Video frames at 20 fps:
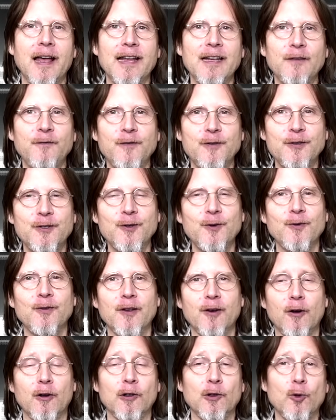And if you do,
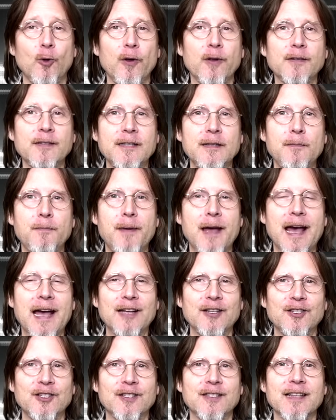there are loyalty
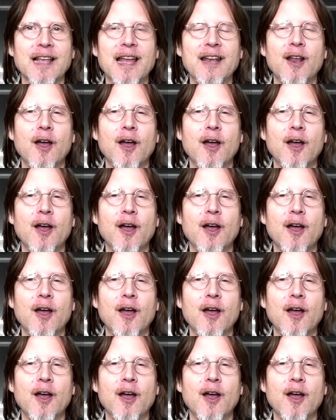badges and